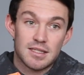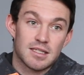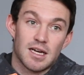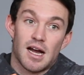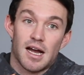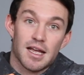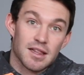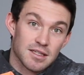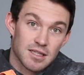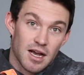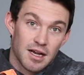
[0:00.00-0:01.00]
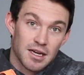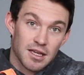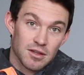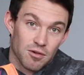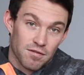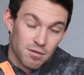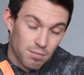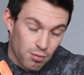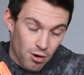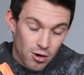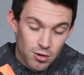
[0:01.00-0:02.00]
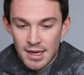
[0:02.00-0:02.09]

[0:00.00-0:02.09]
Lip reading: Sky and the Saucony Endorphin Pro.